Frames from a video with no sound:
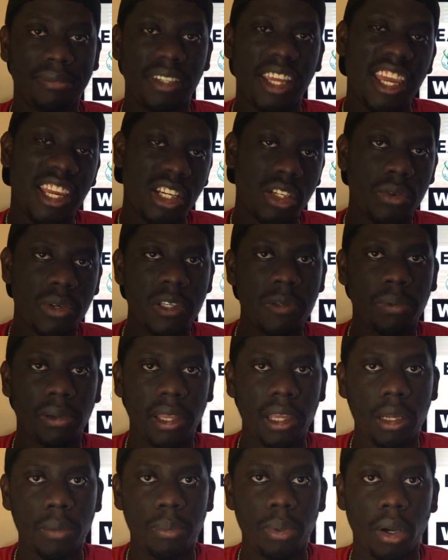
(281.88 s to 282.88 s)
Injuries
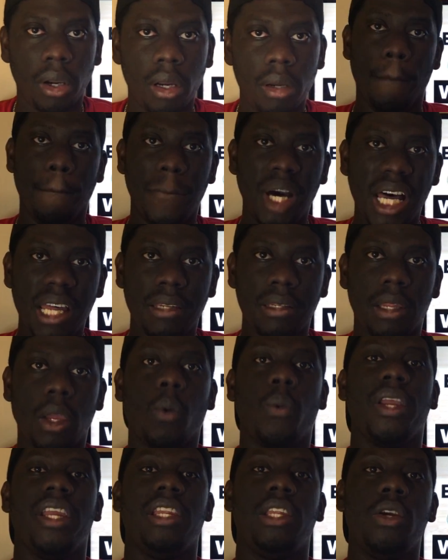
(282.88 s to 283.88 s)
played a part. But
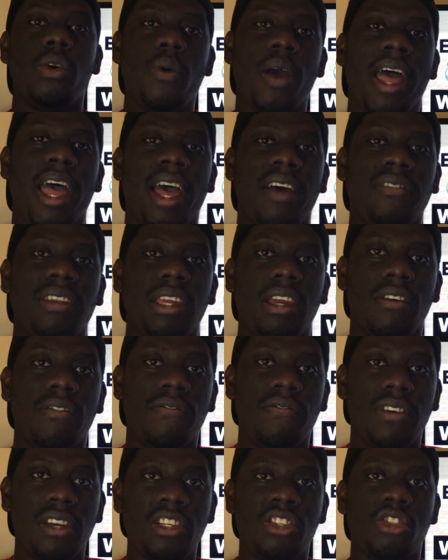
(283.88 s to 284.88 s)
we do have the
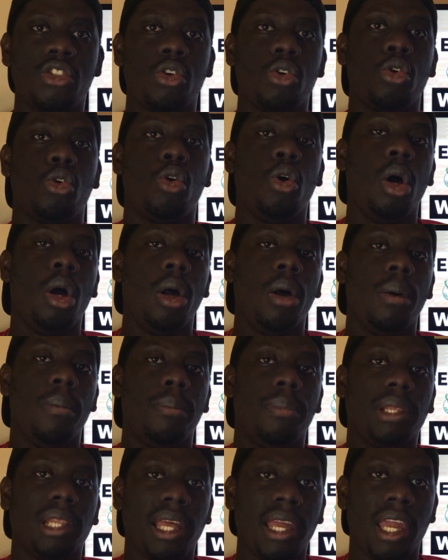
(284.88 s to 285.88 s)
official
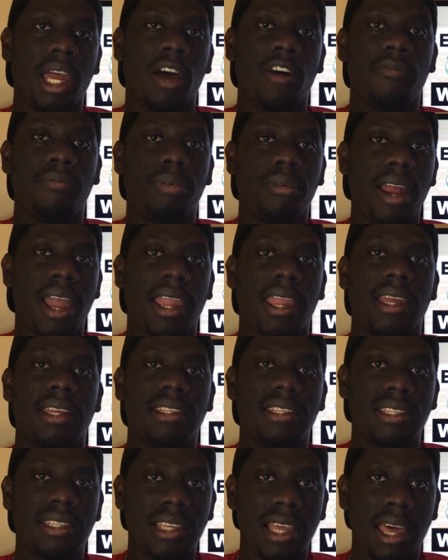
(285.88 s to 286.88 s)
playoff
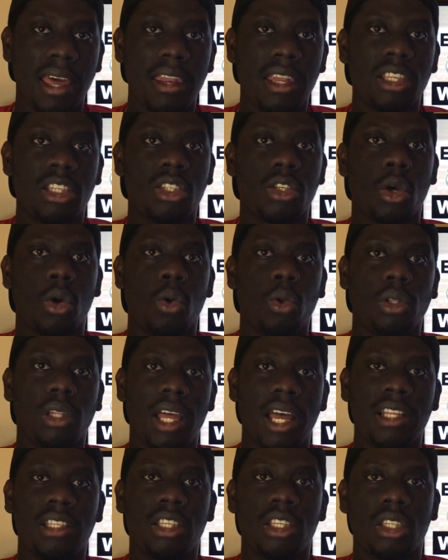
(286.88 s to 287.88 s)
bracket set. So
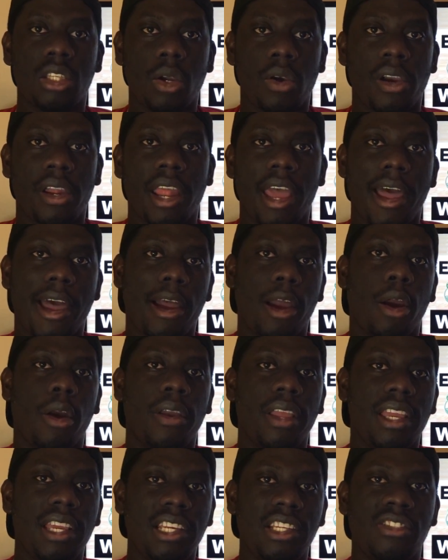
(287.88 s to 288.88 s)
let's start
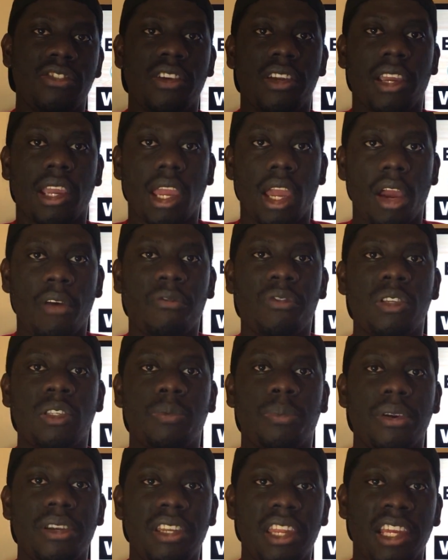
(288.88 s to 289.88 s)
our Eastern Conference
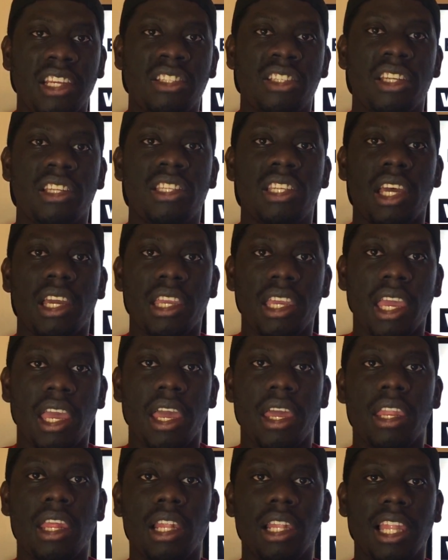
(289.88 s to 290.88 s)
predictions
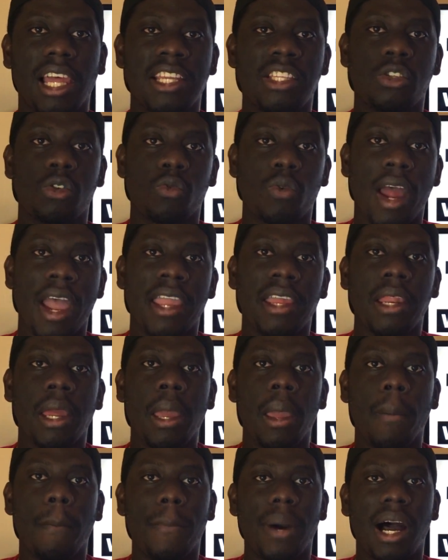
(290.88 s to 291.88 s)
again. Let's right
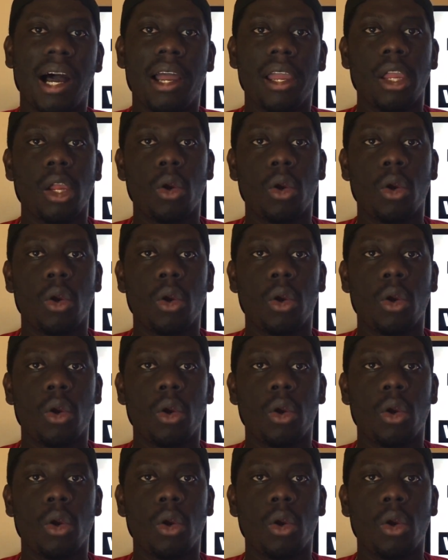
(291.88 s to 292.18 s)
my